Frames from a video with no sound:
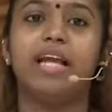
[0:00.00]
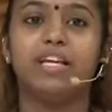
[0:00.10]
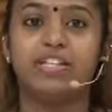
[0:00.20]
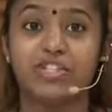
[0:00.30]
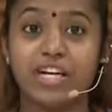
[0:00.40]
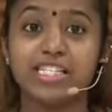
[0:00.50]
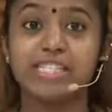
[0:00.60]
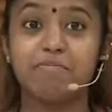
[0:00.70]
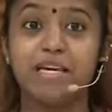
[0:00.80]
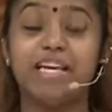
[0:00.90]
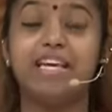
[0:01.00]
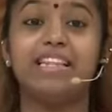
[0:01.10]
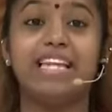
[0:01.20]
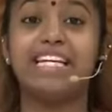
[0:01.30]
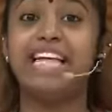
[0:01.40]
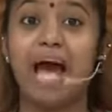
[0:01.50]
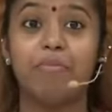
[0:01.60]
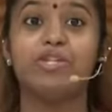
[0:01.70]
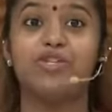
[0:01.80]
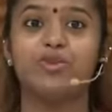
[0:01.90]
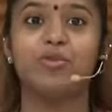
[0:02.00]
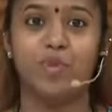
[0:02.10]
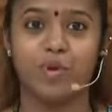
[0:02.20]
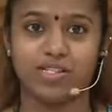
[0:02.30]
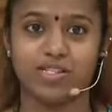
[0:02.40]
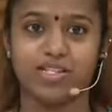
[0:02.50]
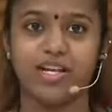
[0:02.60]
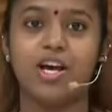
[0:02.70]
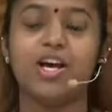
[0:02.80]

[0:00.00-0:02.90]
Like, trust me, they damage you the most.